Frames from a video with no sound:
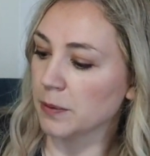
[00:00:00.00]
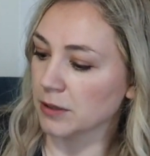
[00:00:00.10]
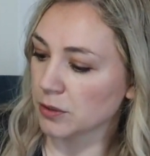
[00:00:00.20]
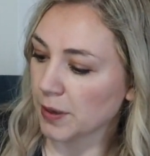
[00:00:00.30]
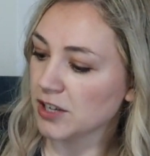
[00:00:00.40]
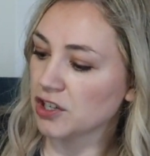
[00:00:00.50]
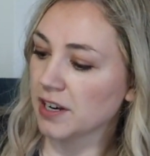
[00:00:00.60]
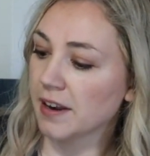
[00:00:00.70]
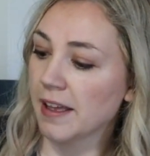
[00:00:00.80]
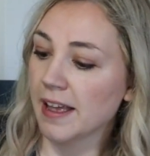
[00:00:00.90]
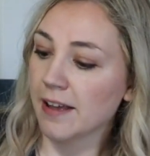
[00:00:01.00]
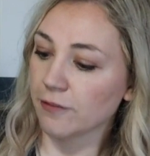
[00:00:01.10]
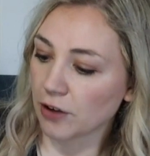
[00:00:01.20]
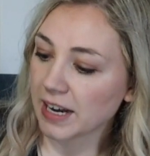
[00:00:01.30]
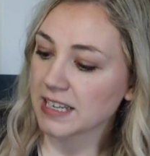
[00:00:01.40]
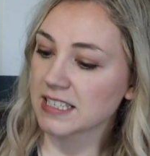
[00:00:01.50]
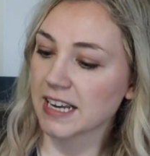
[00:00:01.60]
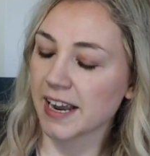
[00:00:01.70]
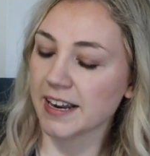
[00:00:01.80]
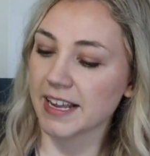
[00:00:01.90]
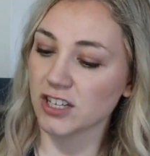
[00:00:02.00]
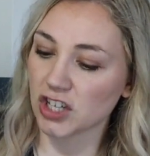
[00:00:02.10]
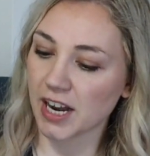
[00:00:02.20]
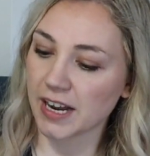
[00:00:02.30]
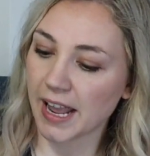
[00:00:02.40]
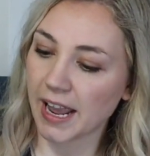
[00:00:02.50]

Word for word: Persuasion, Frankenstein, and Jane